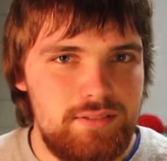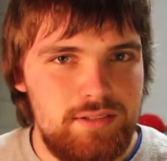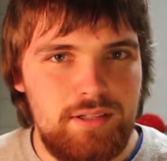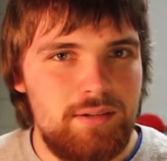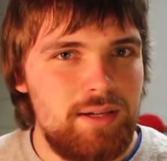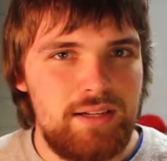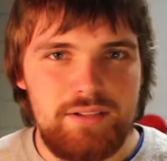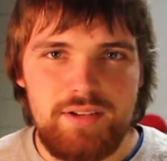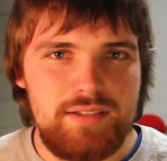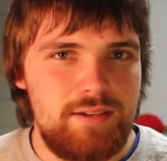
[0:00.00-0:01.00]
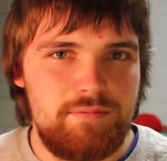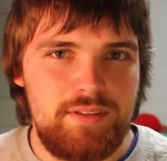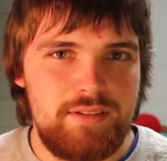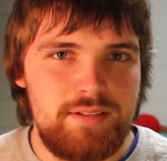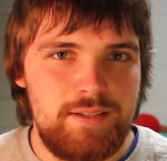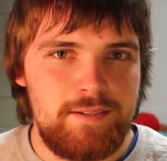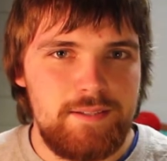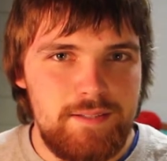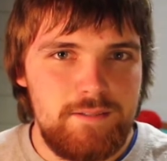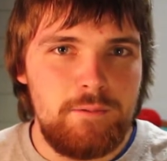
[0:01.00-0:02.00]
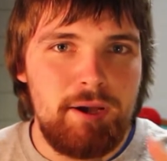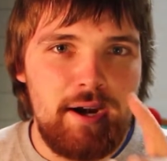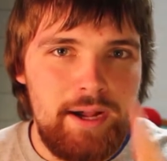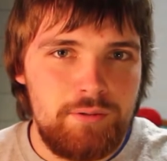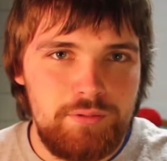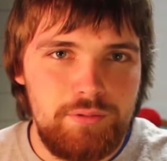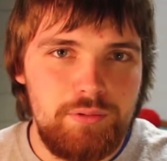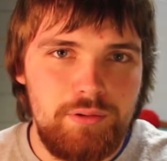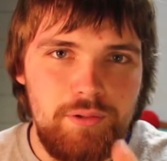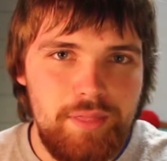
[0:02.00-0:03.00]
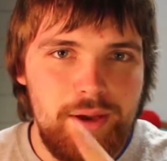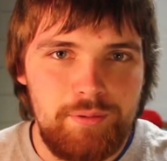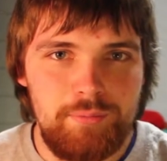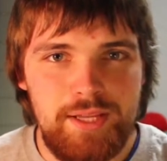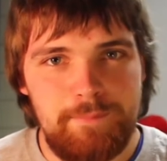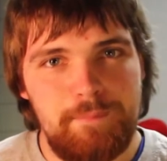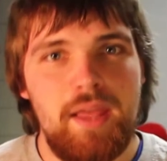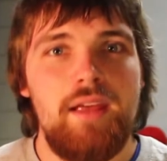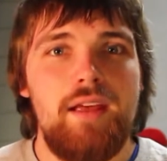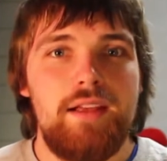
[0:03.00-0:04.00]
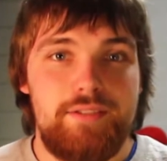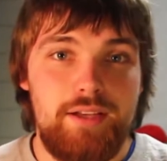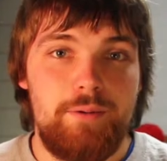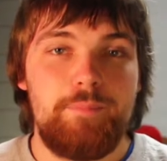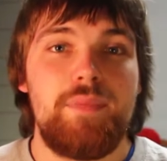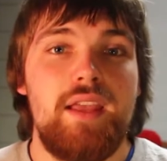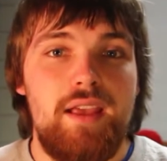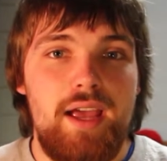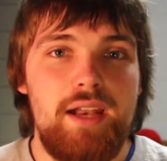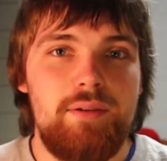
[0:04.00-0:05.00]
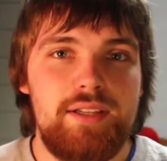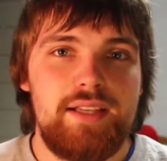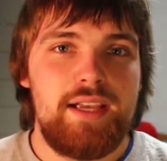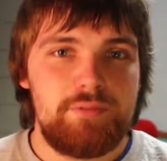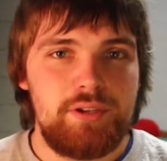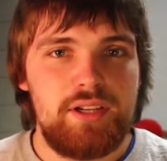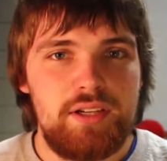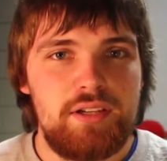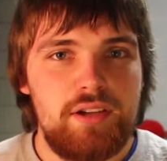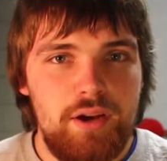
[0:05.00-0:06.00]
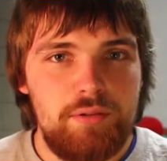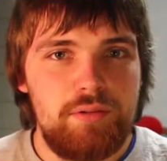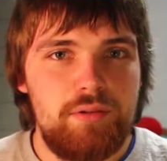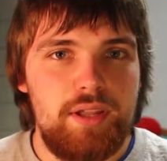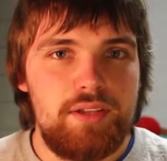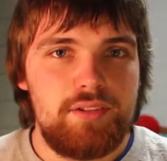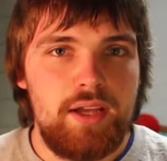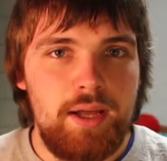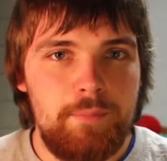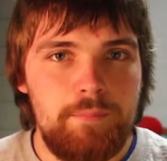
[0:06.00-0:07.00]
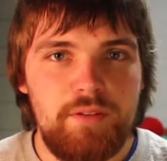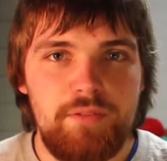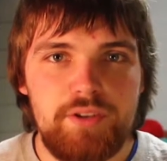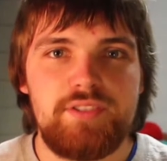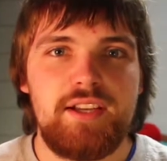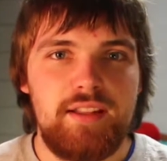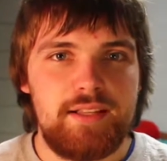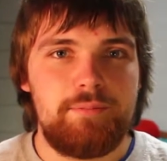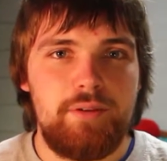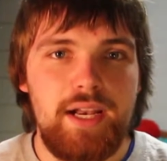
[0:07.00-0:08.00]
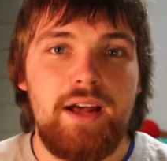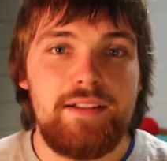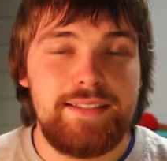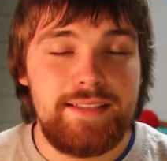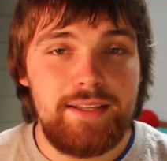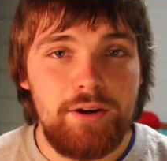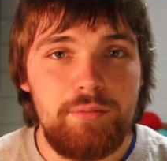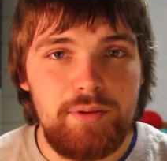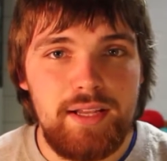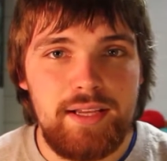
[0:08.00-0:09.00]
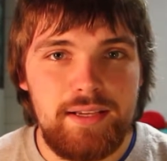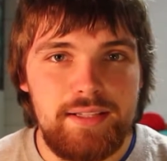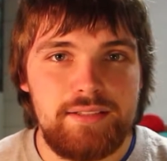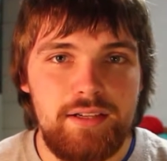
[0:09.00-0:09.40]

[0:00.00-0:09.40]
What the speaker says: I'm not going to dress up for this thing, no matter how cool that would be. So, anyways, as we're going to go through this, the first thing I like to point out is that the opening is